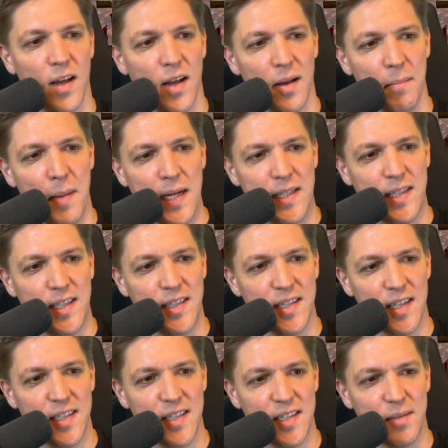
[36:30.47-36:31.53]
Mike T
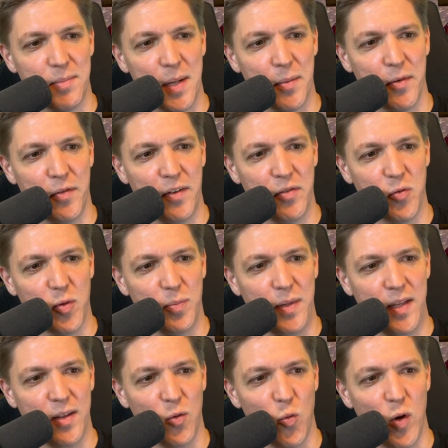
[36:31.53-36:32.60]
says September 5th will
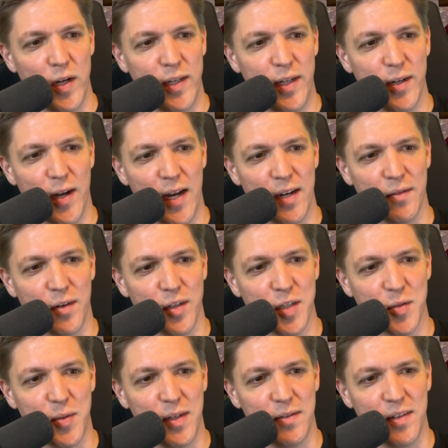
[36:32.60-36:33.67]
be the 1-year
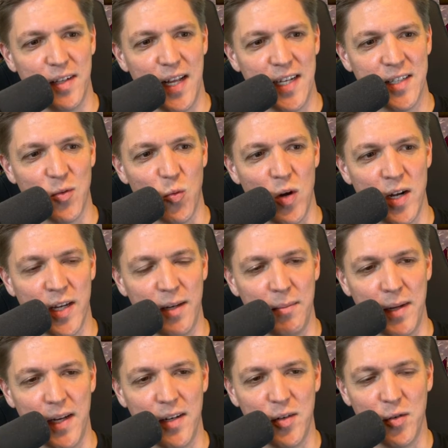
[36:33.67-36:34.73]
anniversary of the last Walking
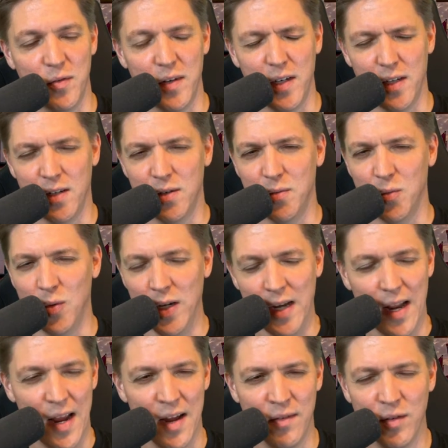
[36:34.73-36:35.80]
Man Dude video.
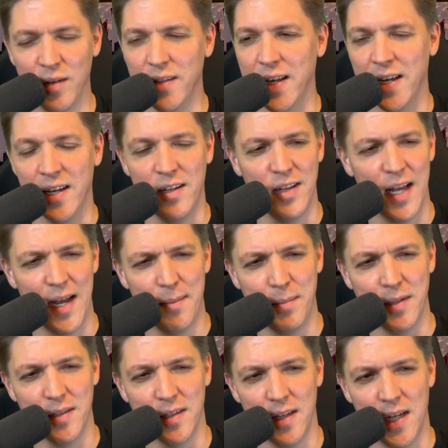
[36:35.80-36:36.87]
Whatever the hell
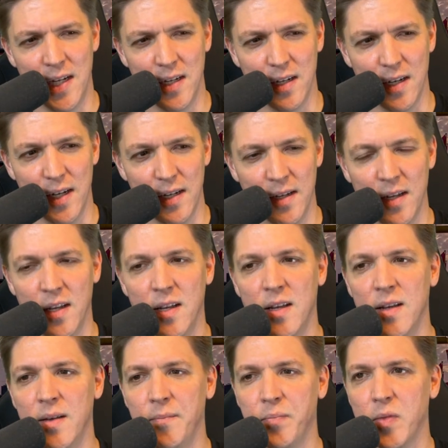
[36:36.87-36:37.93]
happened to that guy?
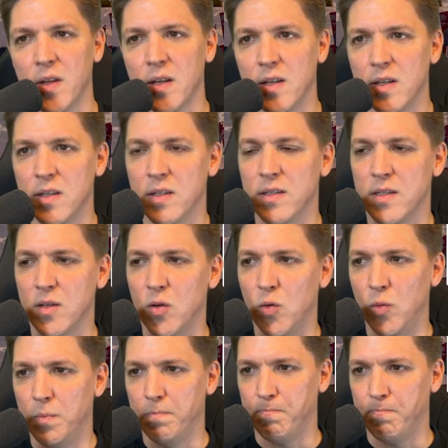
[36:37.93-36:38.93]
So